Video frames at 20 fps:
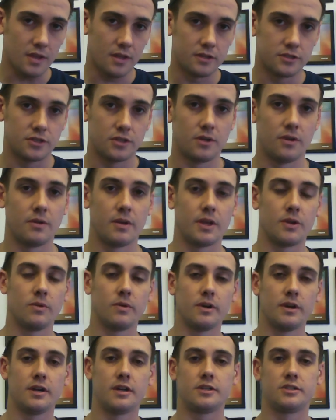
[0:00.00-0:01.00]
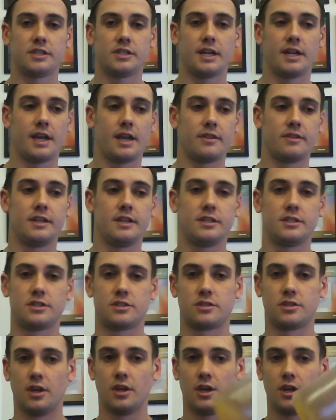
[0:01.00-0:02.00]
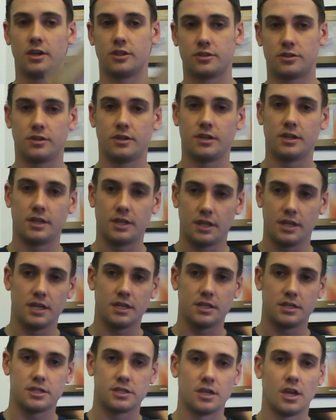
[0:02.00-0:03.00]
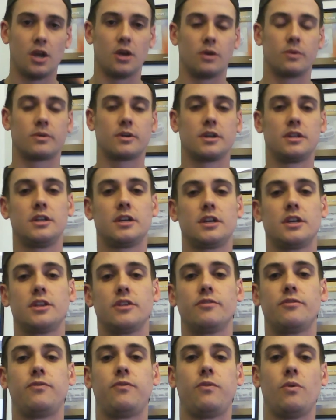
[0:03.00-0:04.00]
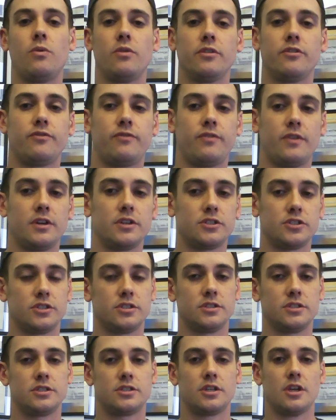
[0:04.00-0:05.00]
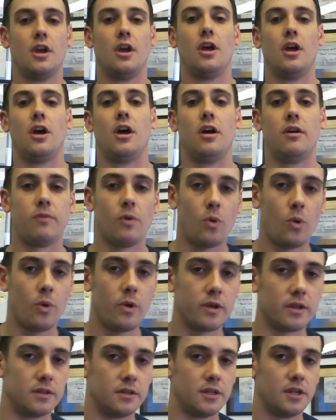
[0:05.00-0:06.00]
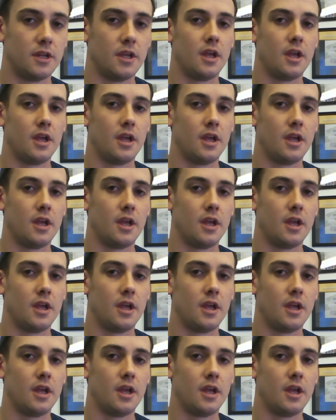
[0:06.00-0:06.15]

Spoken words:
So in order to understand how this turned into this, we're going to look at the four functions of oil.